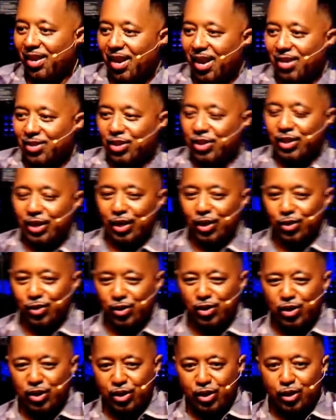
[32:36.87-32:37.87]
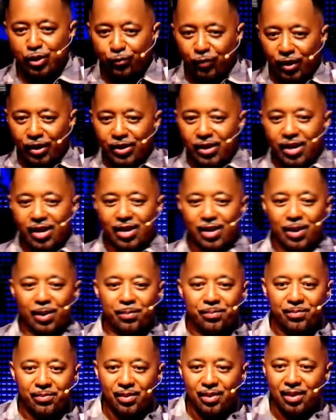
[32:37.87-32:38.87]
And she tells you, she, she's filling your head up.
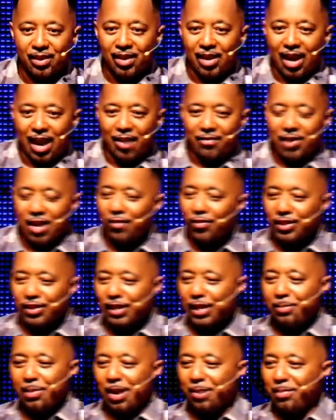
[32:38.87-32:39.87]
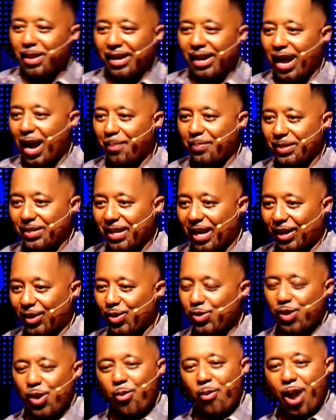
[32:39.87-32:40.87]
I've never seen anybody make copies like
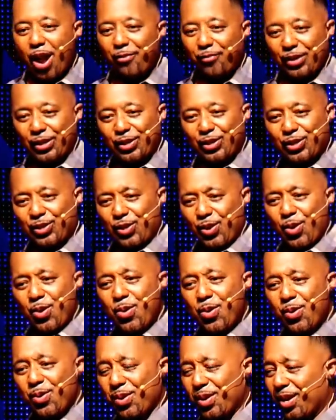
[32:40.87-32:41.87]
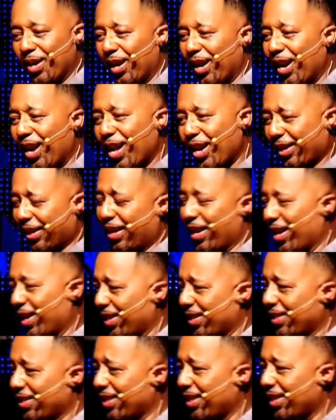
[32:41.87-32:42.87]
you. Your wife is so lucky
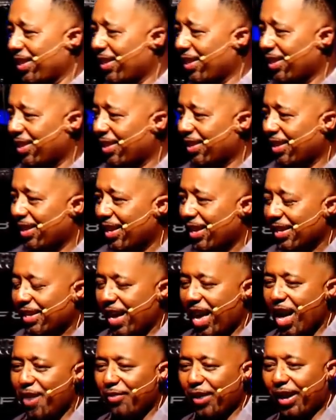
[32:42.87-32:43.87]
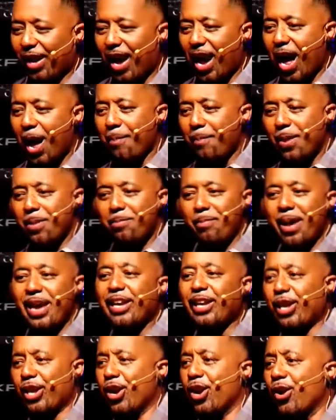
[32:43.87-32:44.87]
to have a copy
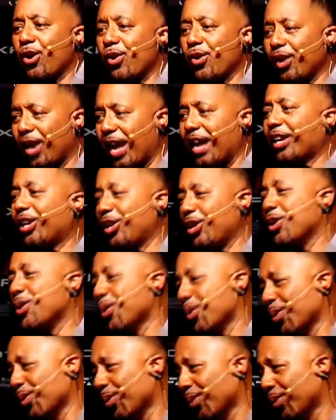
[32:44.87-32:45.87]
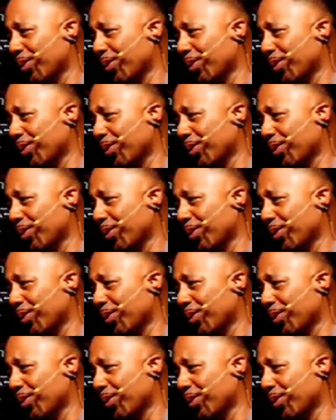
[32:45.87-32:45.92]
maker like you.